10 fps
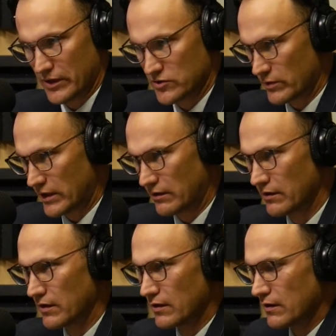Is we,
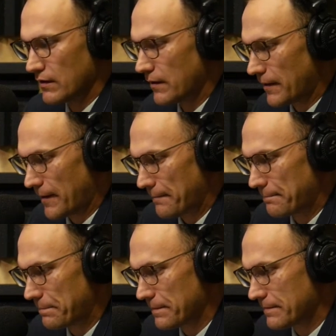
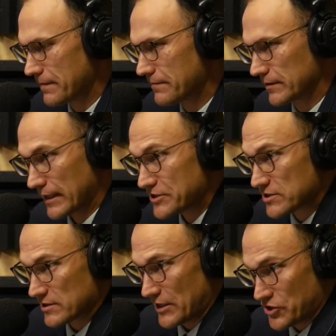the
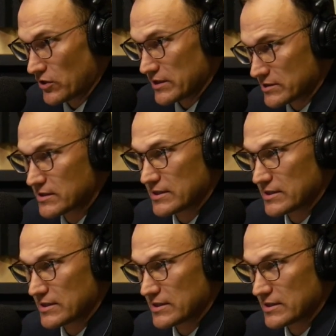legislature is